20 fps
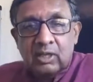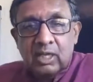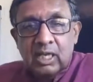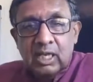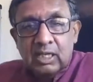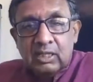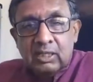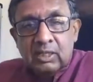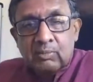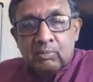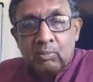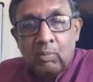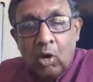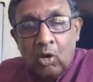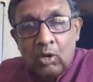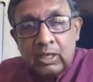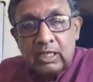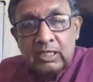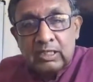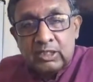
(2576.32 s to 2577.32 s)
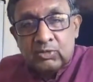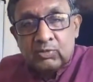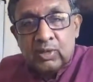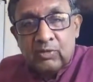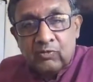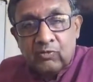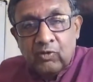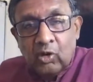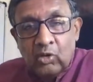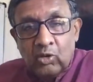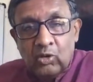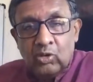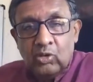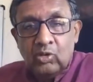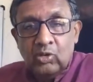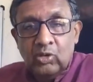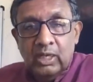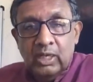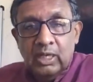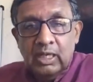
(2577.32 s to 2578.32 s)
the morals we
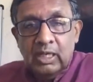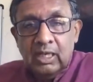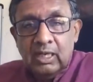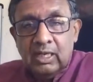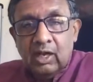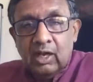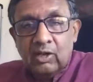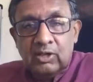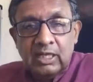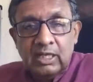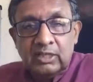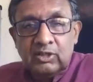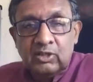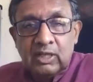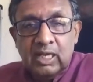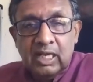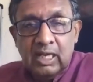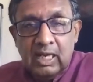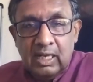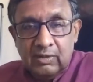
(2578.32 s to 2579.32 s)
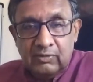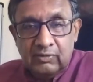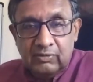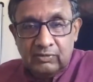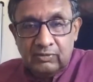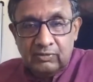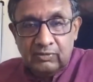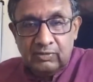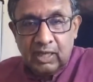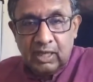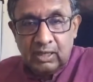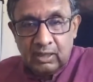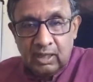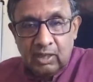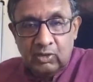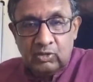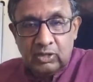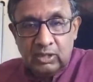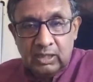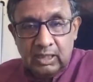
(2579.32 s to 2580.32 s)
follow in our day-to-day life,
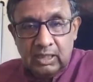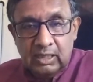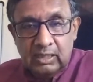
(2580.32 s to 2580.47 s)
undoubtedly.